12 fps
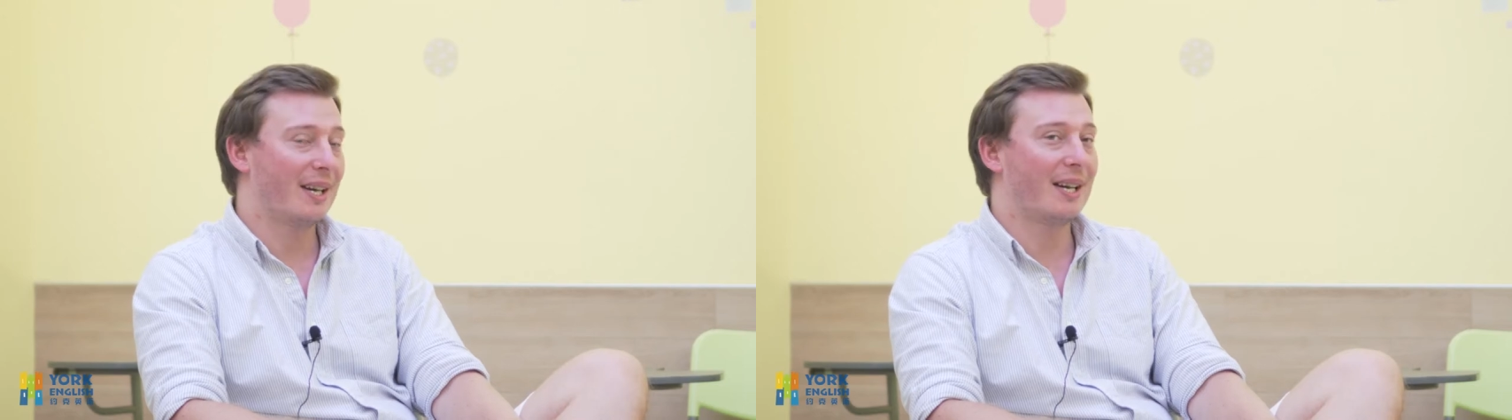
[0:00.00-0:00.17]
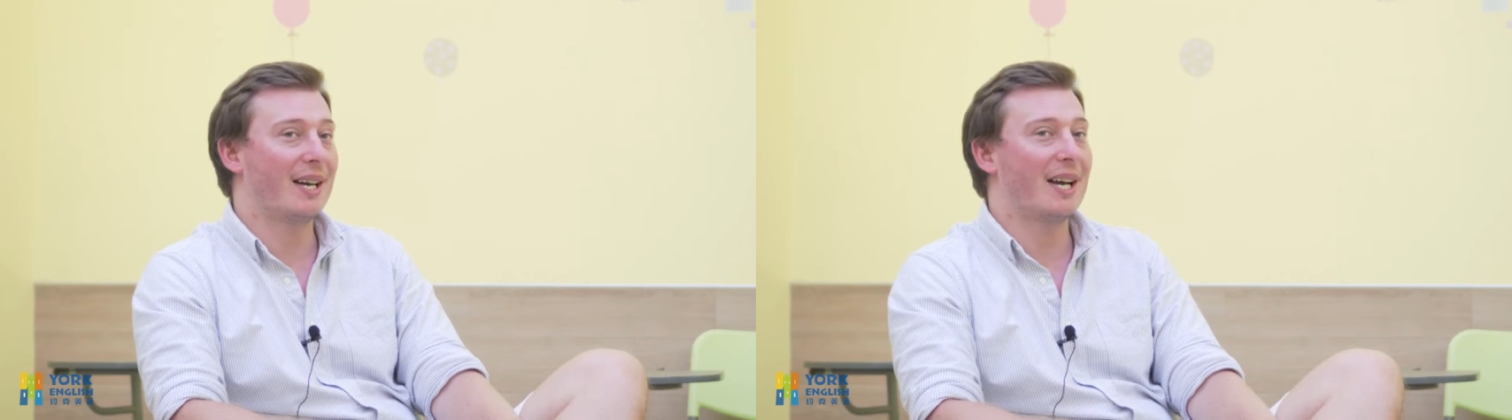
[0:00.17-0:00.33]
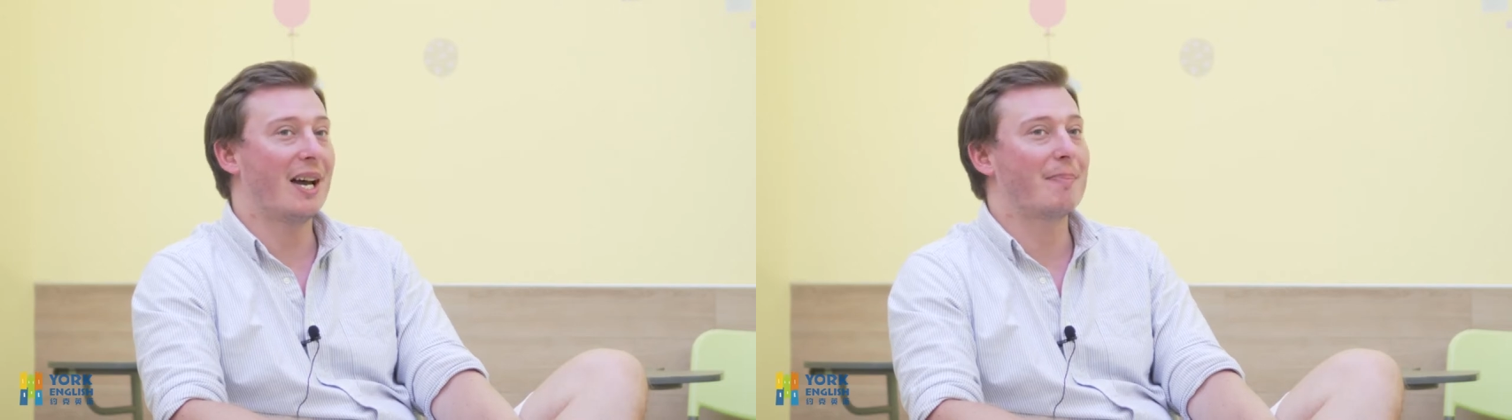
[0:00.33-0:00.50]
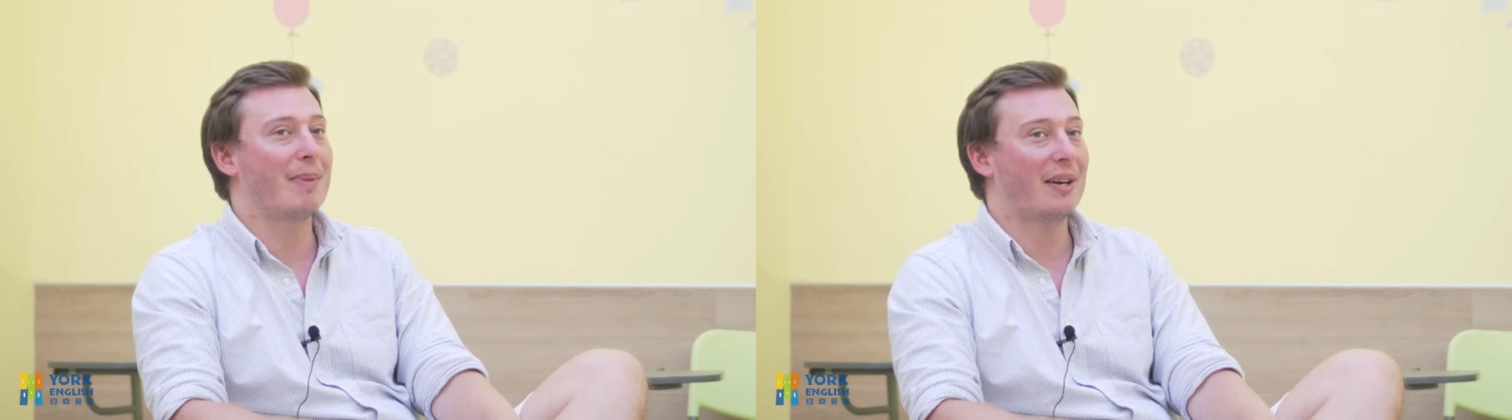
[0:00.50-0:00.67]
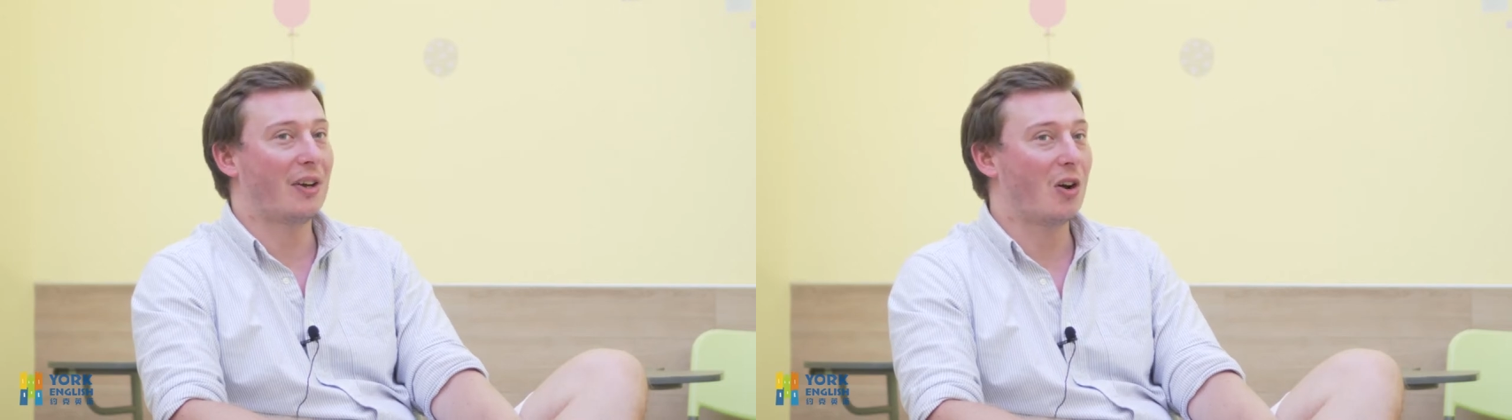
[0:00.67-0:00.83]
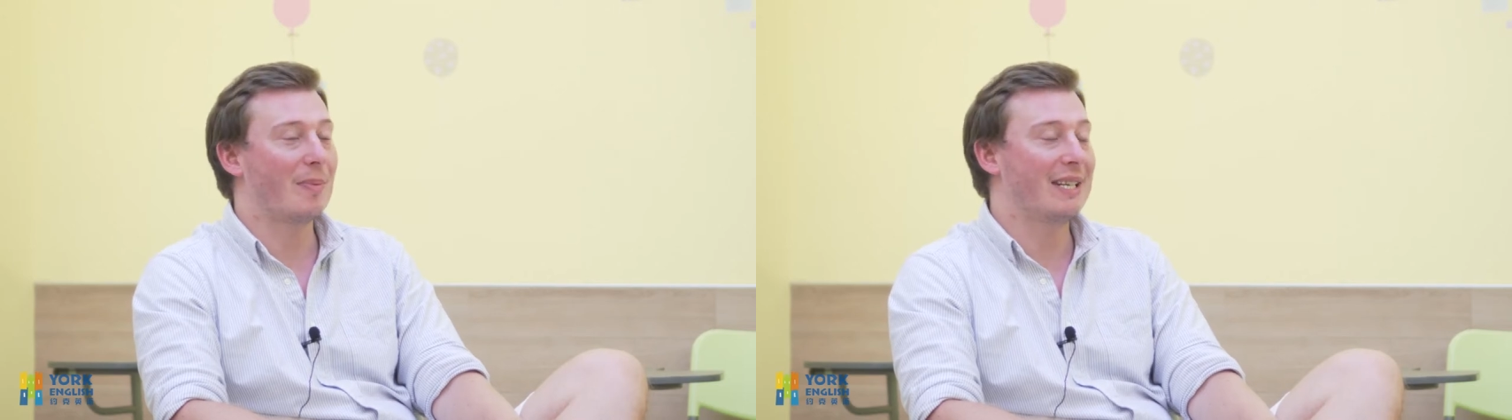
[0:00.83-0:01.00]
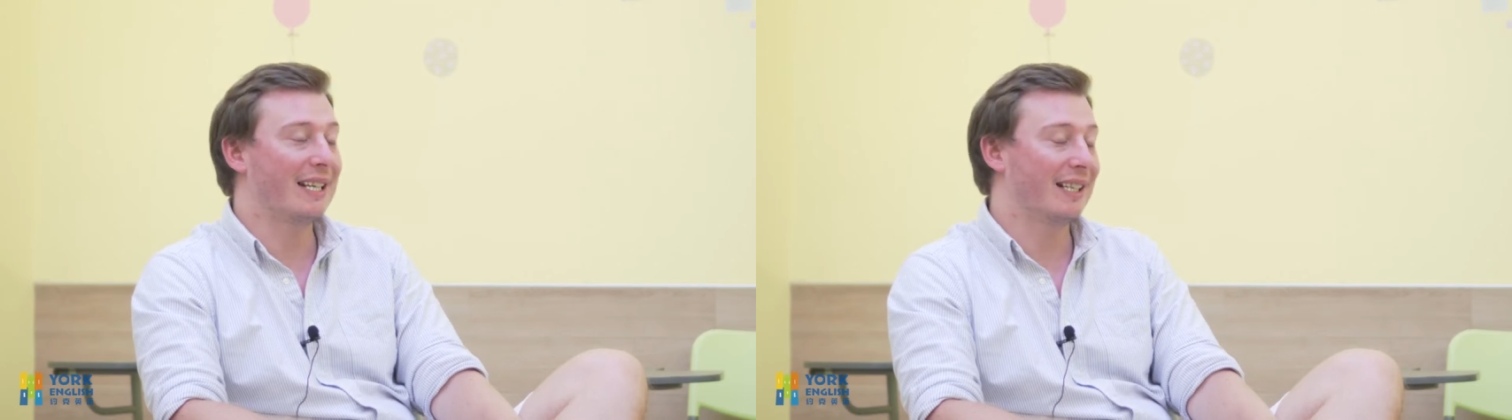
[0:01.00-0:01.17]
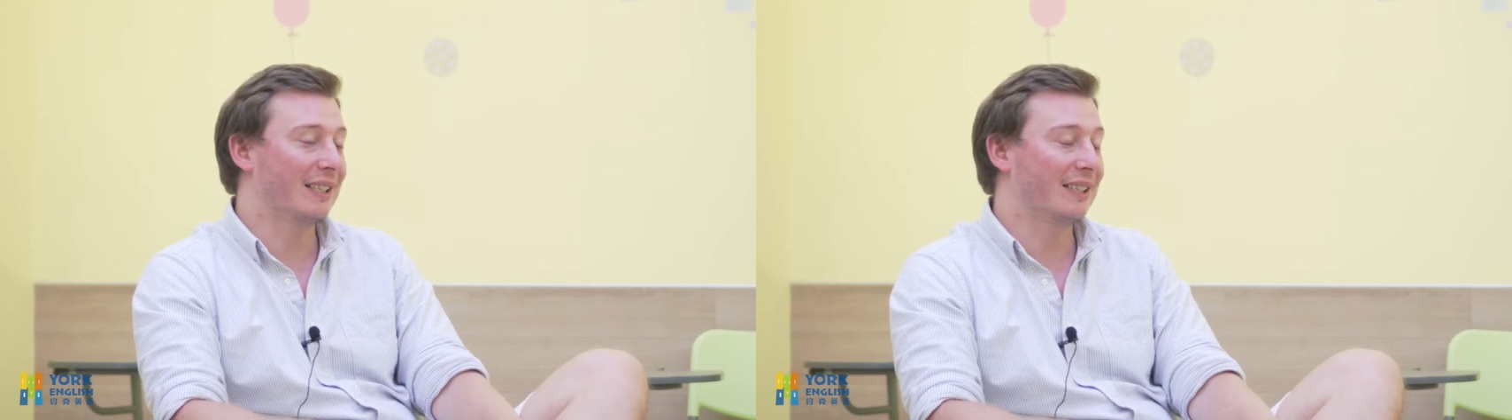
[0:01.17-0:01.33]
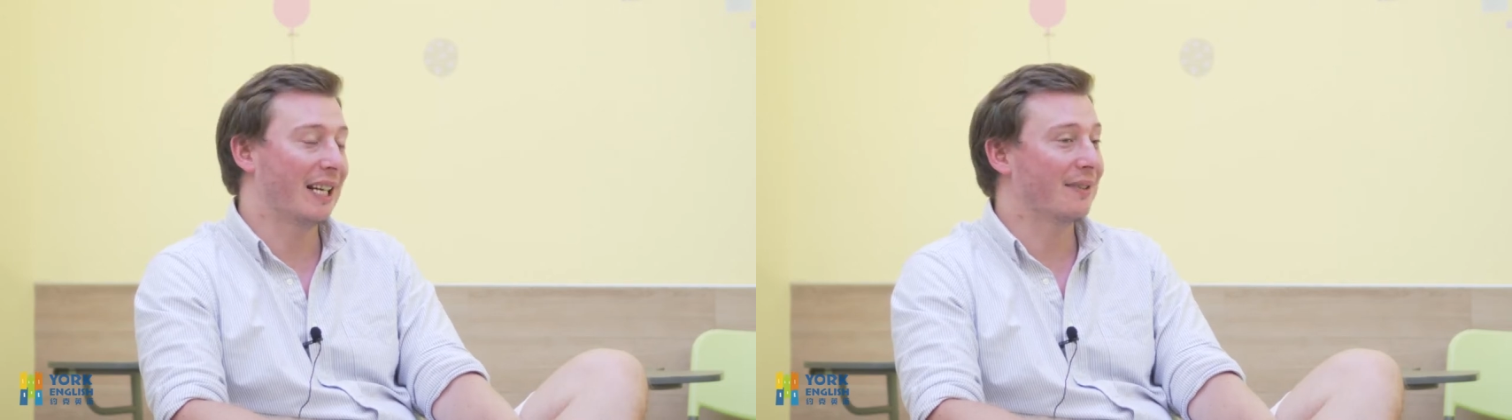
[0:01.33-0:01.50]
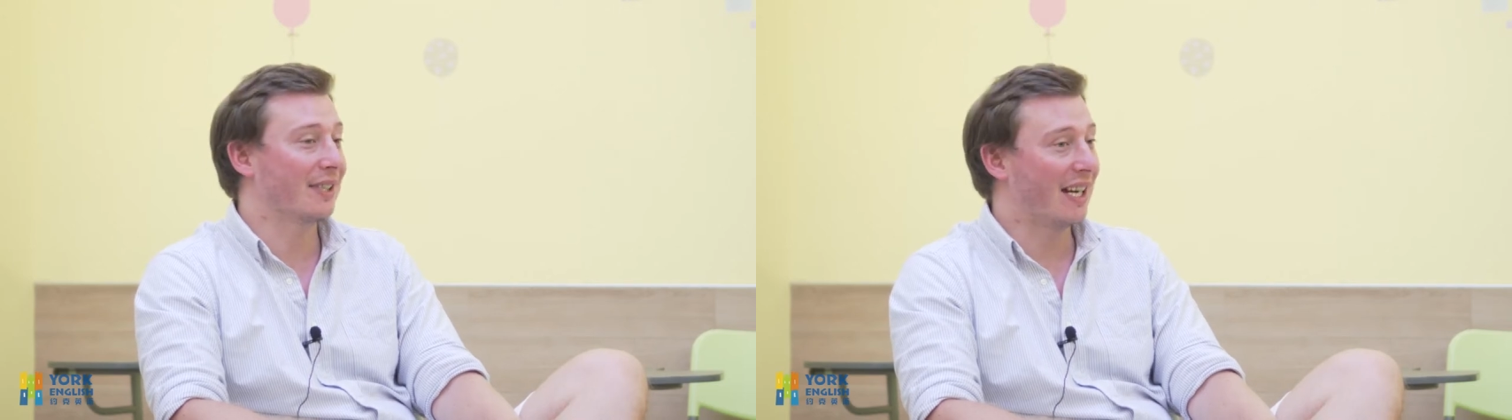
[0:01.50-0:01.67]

and back home in England, I was